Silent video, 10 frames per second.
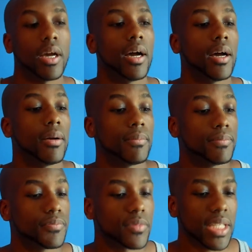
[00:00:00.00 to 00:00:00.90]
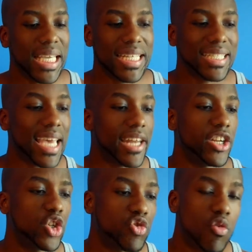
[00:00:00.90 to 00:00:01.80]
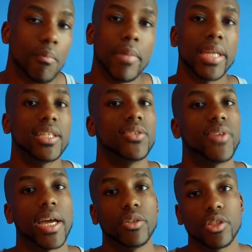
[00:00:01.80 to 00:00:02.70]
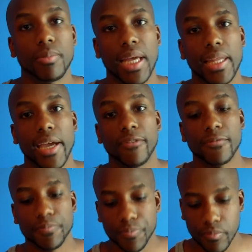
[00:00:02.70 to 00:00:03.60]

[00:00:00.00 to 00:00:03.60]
Um, it's added tremendous value to my life